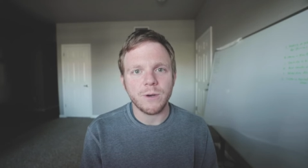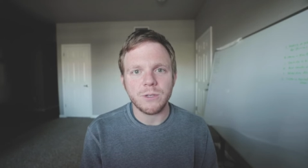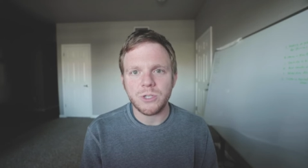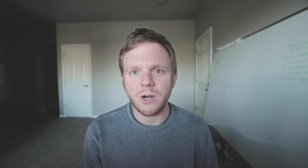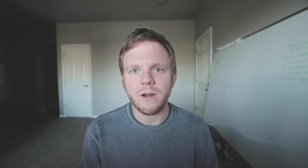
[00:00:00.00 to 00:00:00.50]
you
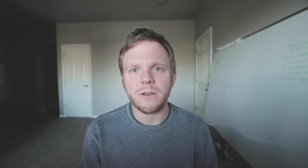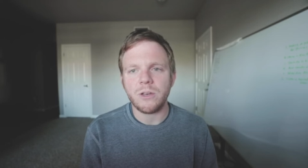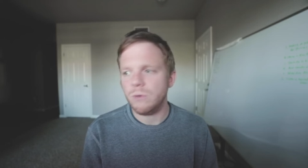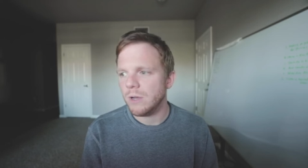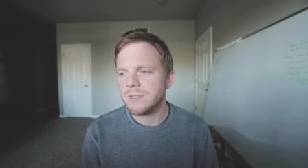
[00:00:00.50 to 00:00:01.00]
start,
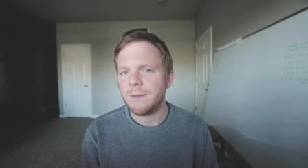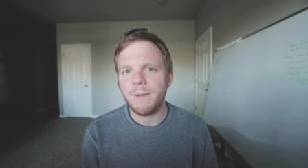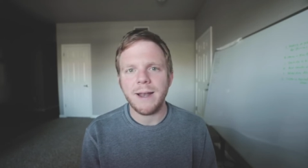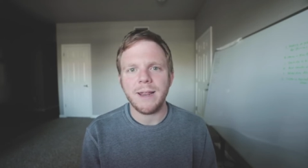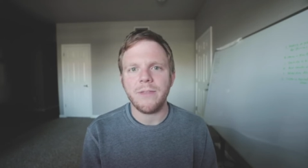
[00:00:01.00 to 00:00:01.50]
you know
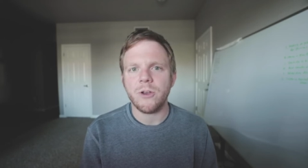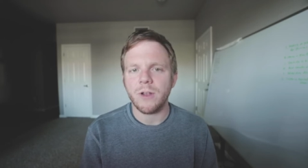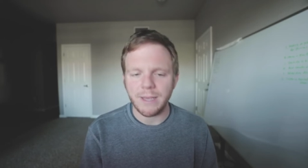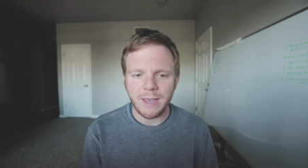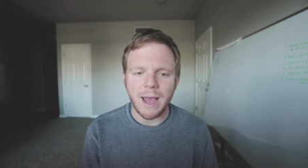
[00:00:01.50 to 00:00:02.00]
somebody and they're
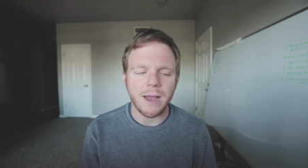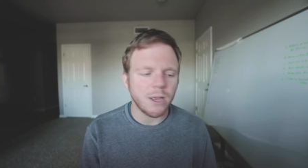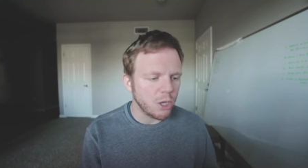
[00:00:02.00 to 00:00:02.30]
like, yeah,